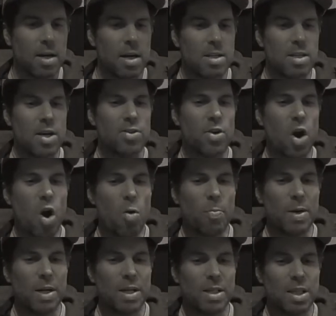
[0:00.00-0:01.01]
Another
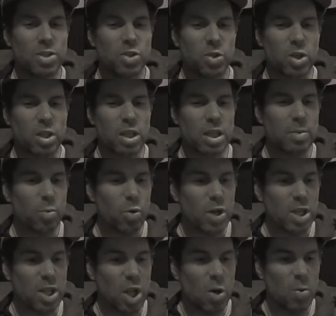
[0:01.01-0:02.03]
open cluster
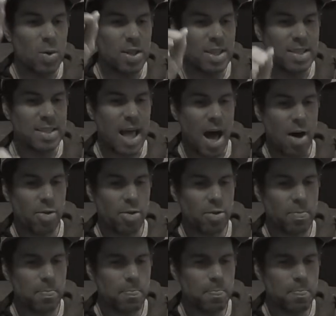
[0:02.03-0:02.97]
glimmering low in the south.